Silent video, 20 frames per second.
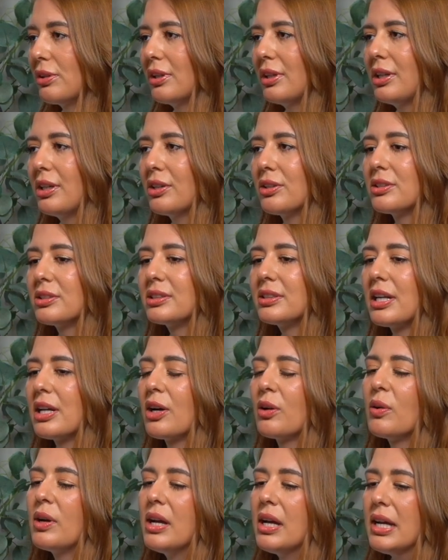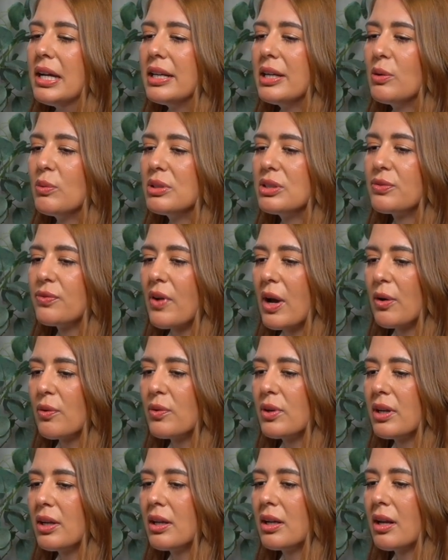years now. It was
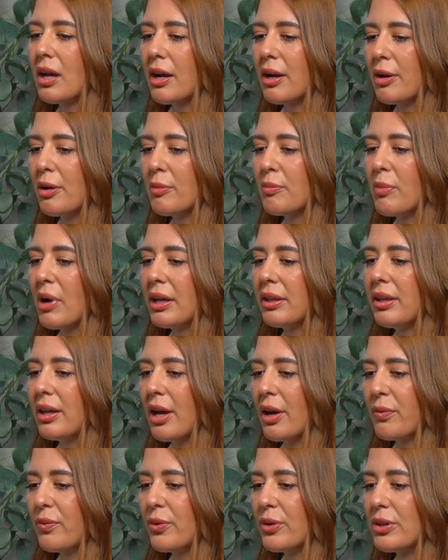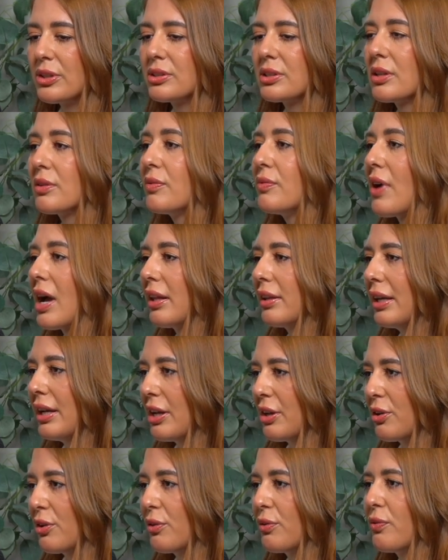founded by the efforts of Valley
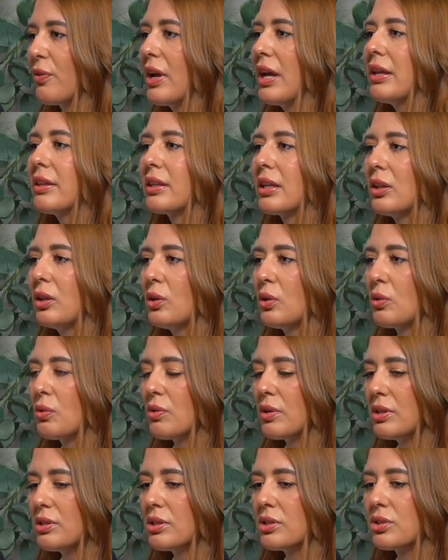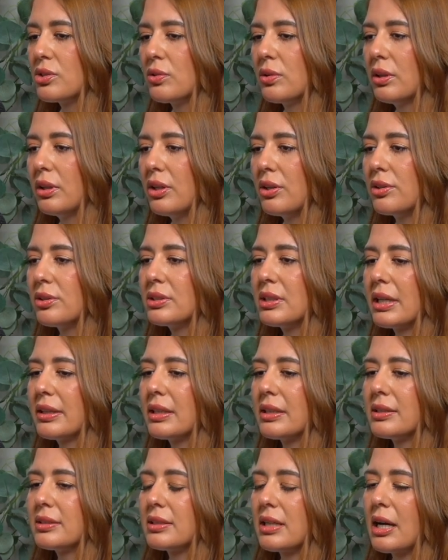Interfaith and local industry leaders at
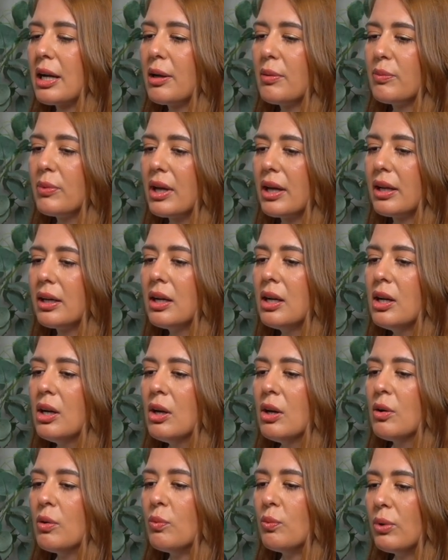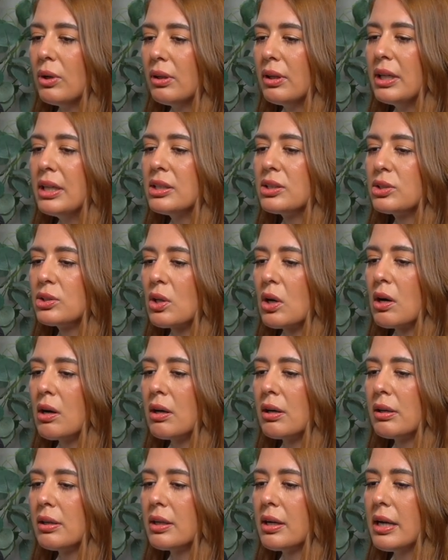the time that really
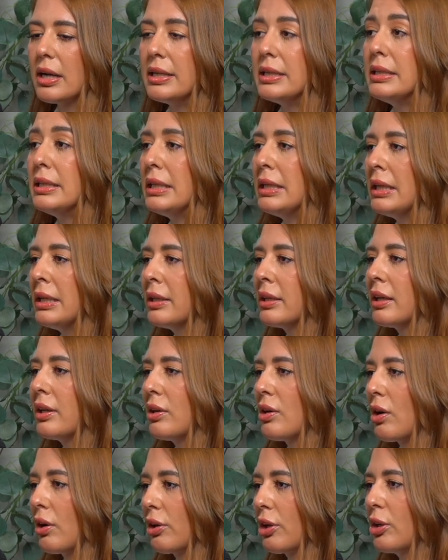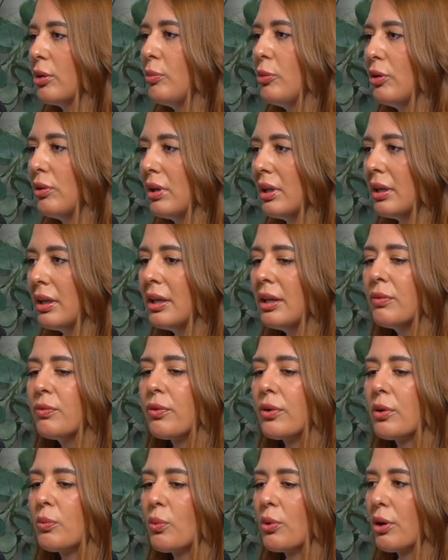saw a need in our community
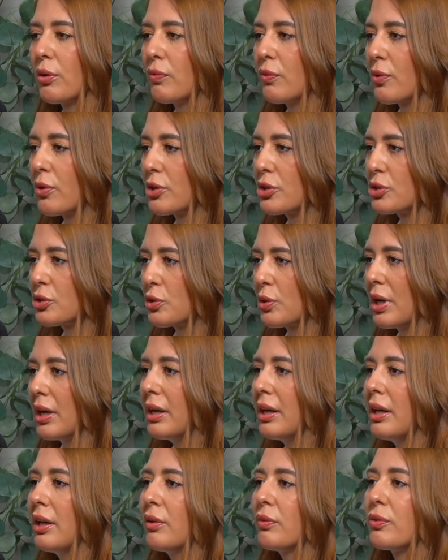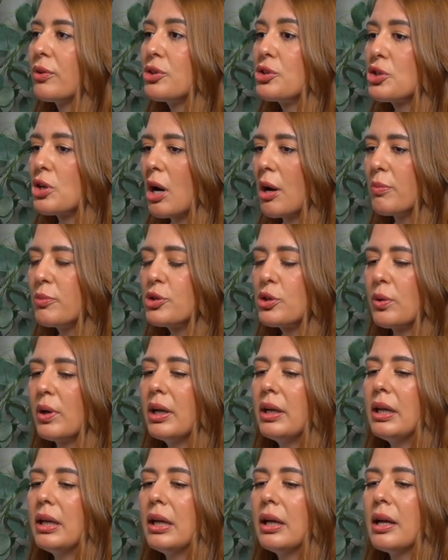for workforce training, for job
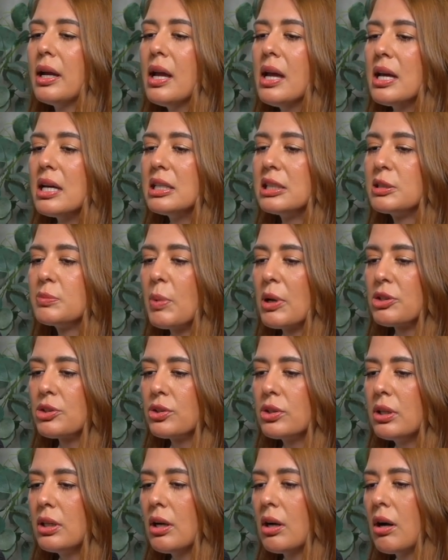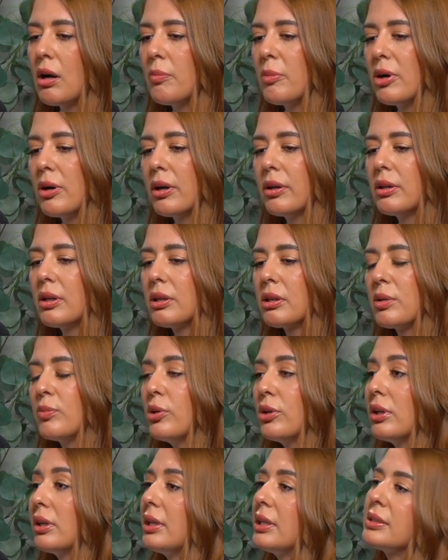training, especially among the
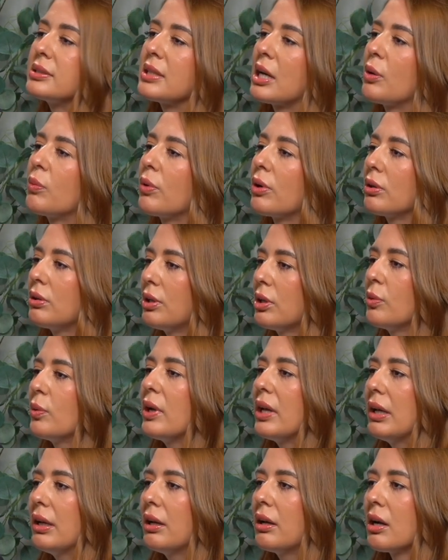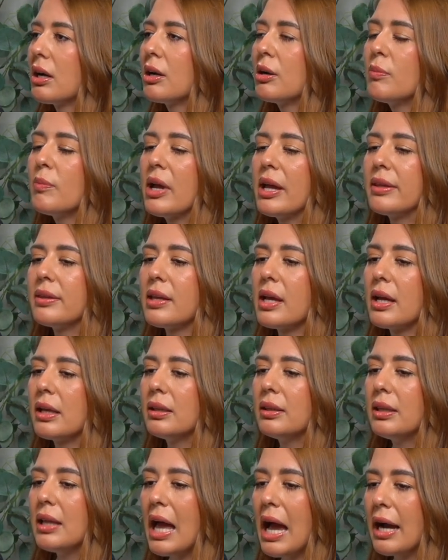communities that were low income and that
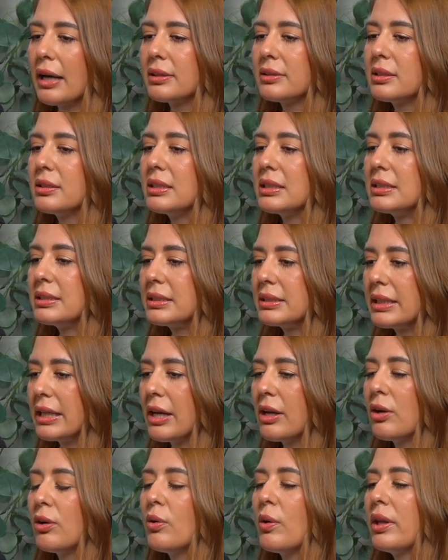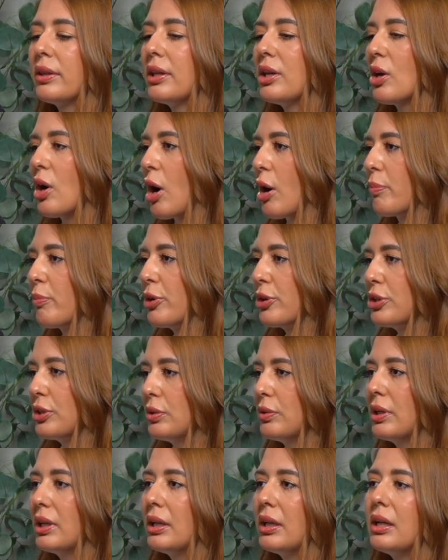lacked the skill and the
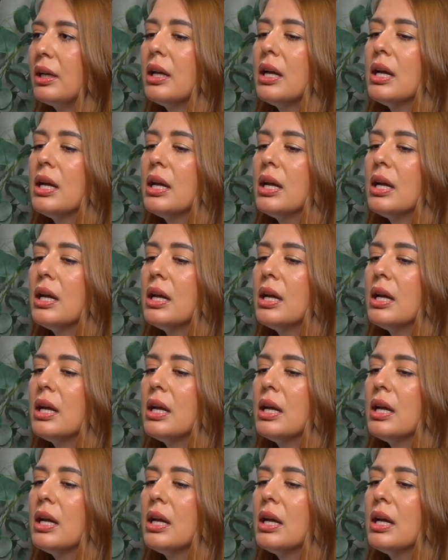opportunity